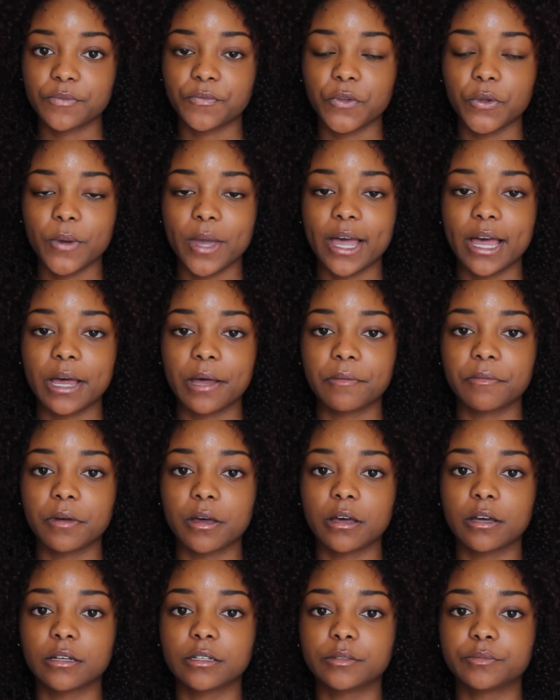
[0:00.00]
if you
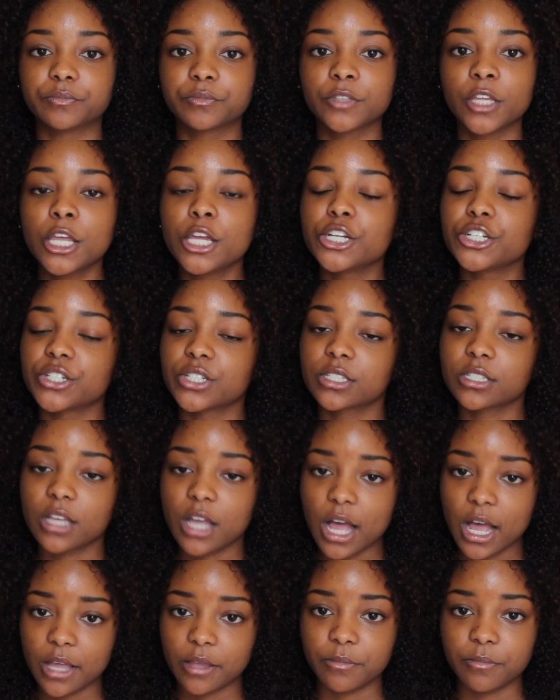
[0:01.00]
have just a
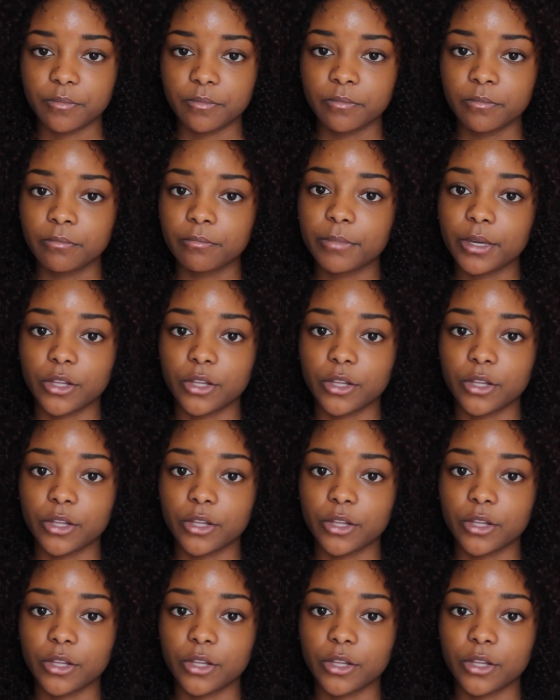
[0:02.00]
cotton